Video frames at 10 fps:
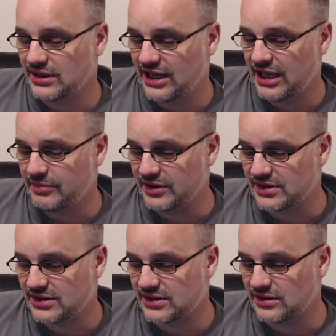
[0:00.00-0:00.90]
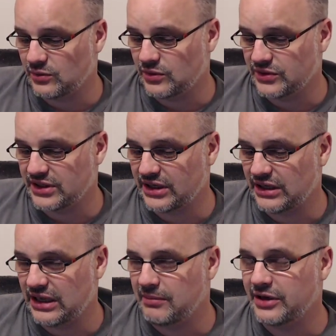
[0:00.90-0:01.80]
happen is that we'll say
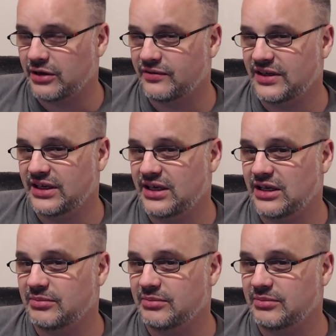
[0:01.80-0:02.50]
it might not fit here,